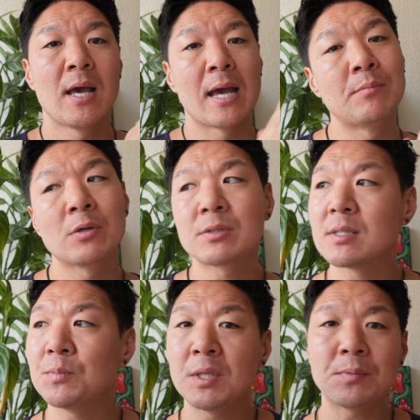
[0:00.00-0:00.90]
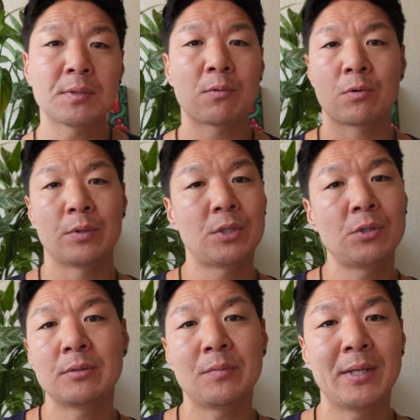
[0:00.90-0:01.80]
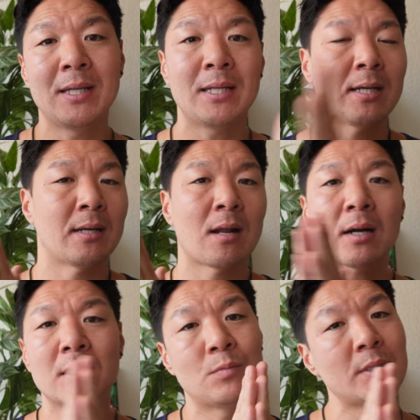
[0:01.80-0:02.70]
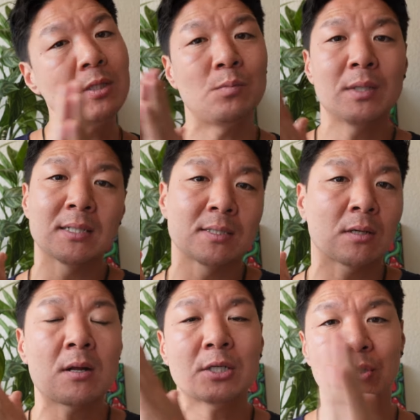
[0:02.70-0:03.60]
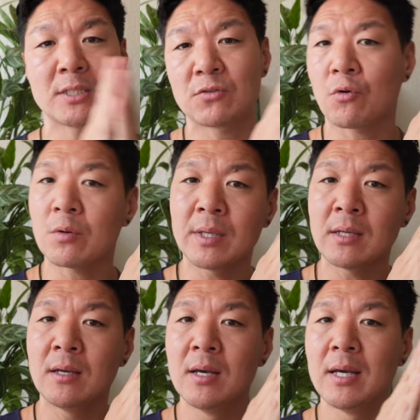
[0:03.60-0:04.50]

And most of the people that were with you in the beginning cannot come with you because they're not transforming